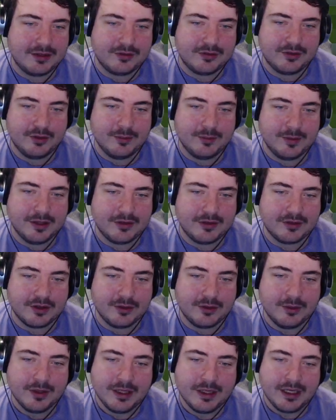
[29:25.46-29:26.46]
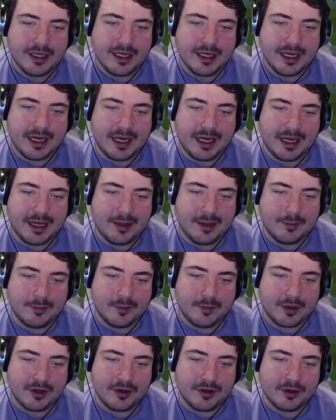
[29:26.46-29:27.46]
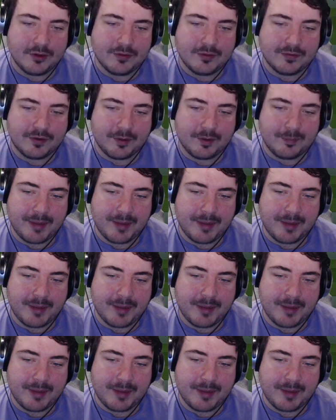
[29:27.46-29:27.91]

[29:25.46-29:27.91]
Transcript: assume you do. Uh, we're going to go for a